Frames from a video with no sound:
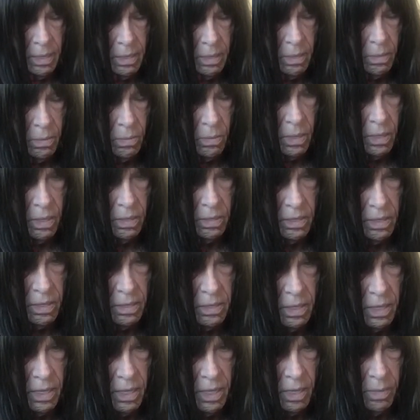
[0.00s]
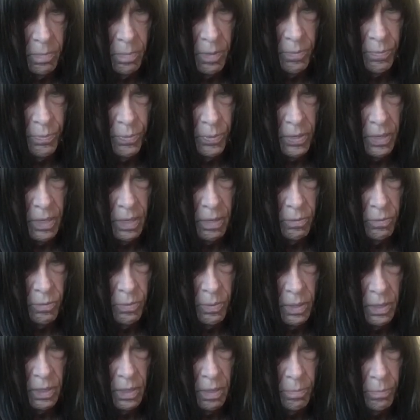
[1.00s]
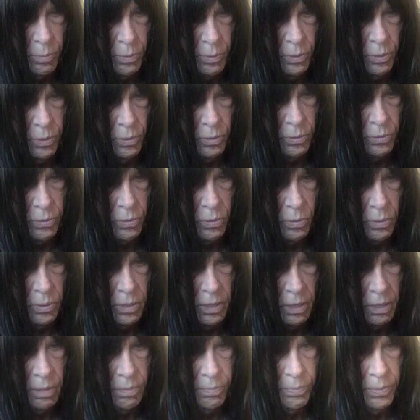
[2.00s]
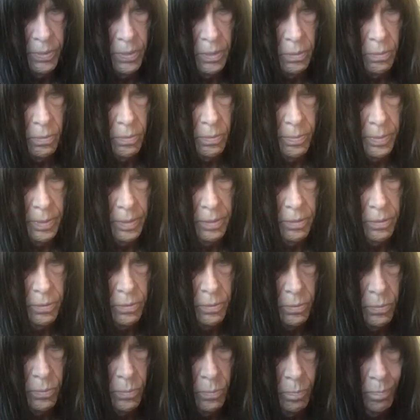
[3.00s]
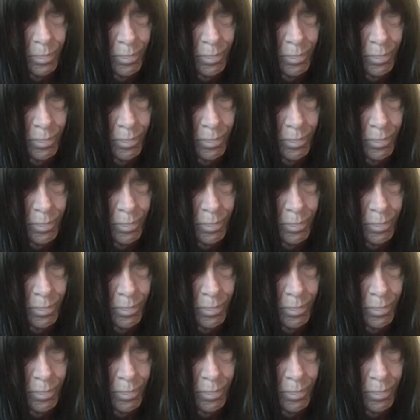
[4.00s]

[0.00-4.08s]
What is his name? I forget. It was a number of years ago. He had a video of it too.